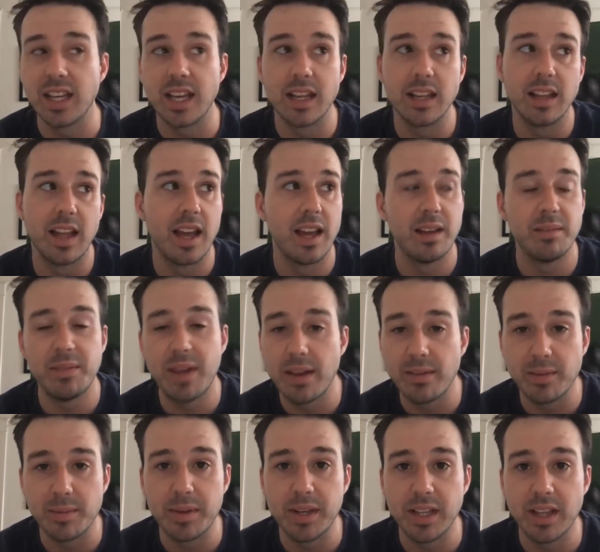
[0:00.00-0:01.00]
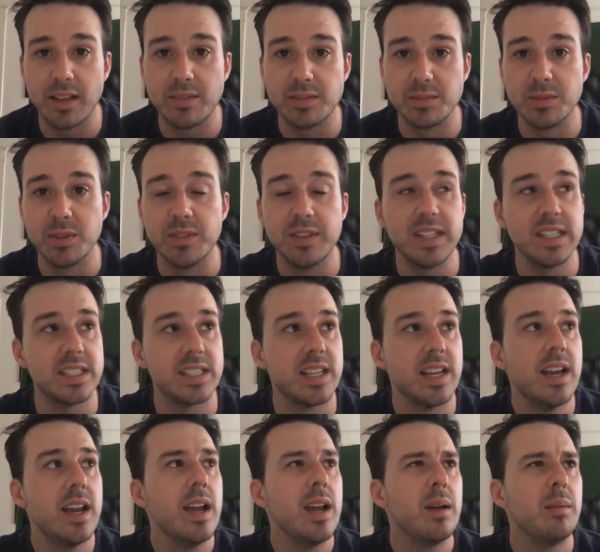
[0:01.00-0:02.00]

Like everybody loves movies,